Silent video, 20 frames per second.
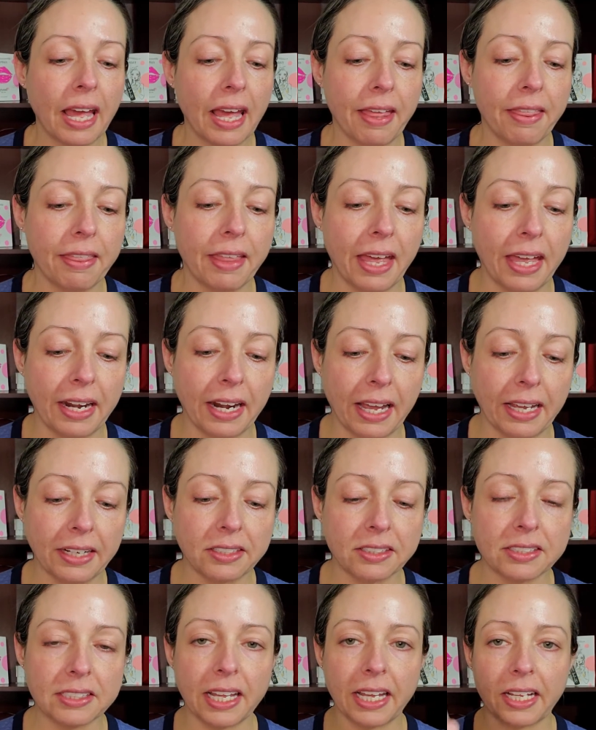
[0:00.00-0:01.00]
and then I
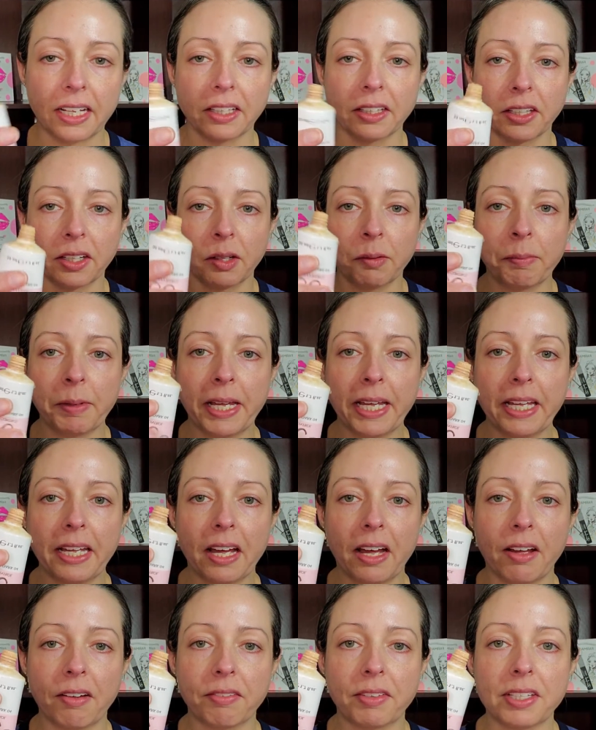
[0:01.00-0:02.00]
just take a little bit
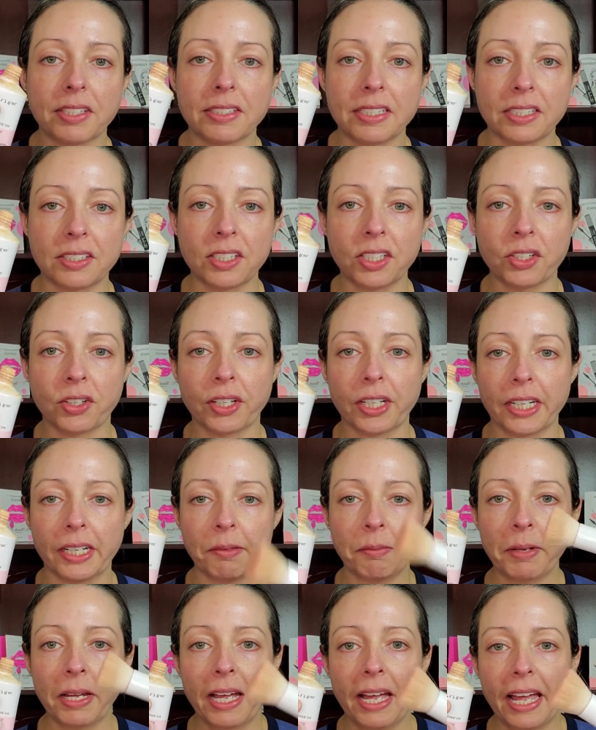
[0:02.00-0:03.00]
of the CC
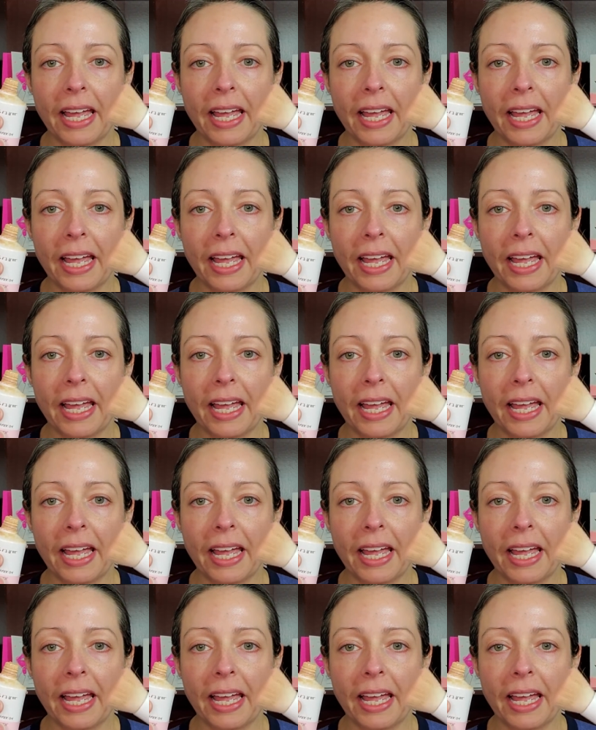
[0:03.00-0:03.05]
Cream